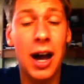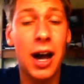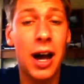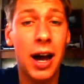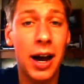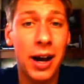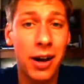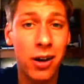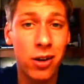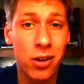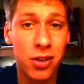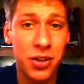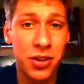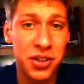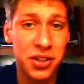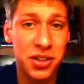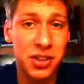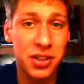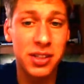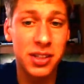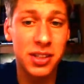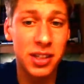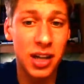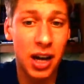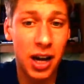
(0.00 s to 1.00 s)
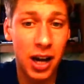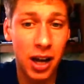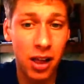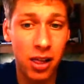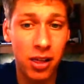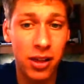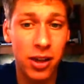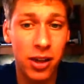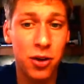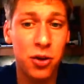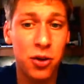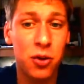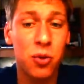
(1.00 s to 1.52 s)
Ireland,
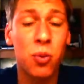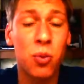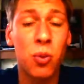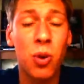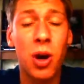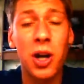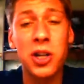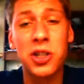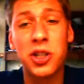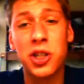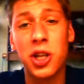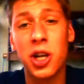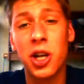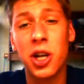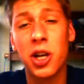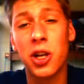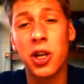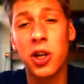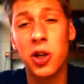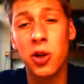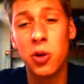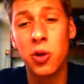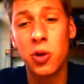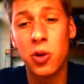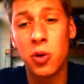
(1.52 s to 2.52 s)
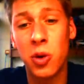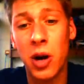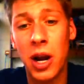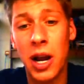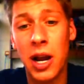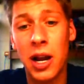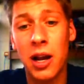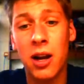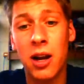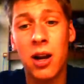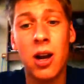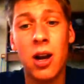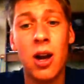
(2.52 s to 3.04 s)
Scotland, Russia,
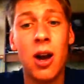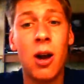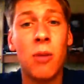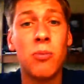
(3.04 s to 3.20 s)
Ukraine,